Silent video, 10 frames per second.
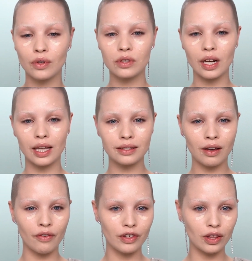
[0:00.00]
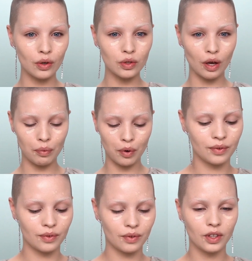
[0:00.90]
so let's cover those up.
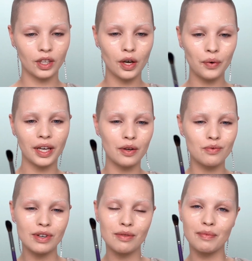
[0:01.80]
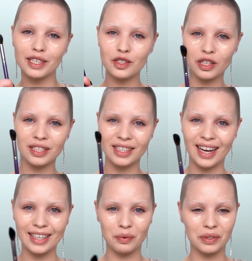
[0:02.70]
Going in with my trusted
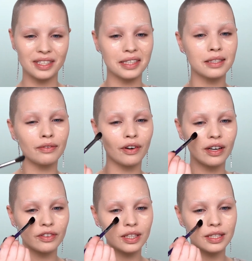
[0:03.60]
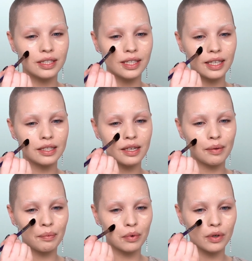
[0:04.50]
S165 Cozzette
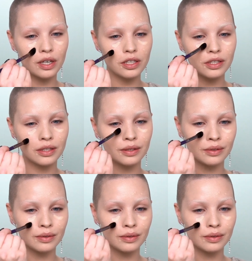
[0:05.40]
brush.